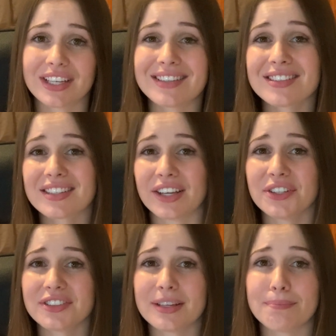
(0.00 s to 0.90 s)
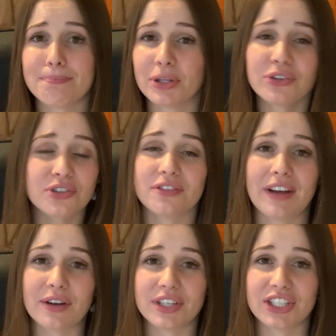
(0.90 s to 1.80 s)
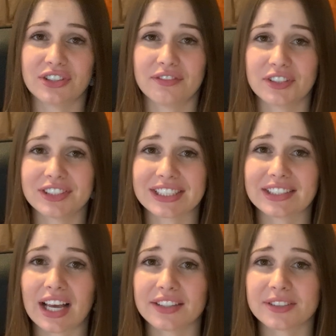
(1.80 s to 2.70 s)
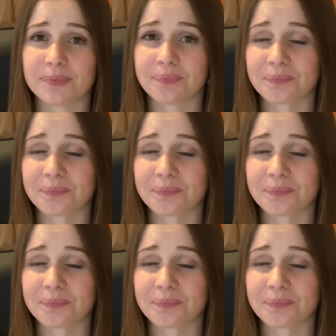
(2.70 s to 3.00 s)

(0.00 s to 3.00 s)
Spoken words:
and skills that build your foundation for success.